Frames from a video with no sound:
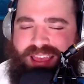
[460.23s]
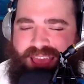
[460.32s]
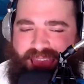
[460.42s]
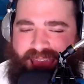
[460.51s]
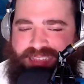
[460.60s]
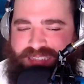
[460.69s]

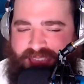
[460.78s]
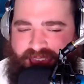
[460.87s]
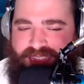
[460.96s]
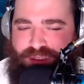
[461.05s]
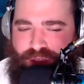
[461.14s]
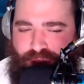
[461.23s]
as a
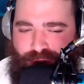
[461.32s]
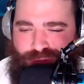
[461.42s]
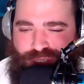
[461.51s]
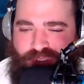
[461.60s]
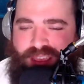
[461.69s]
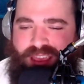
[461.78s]
head
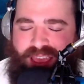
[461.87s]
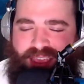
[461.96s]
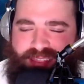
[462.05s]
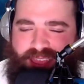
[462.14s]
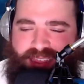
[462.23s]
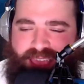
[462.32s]
coach,
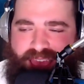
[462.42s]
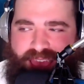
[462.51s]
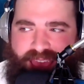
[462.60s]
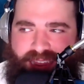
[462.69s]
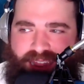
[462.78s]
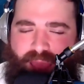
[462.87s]
and then he
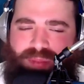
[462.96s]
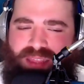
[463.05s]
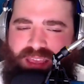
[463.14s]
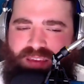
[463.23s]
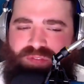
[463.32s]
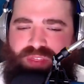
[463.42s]
had, I
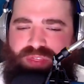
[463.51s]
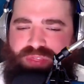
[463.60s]
believe,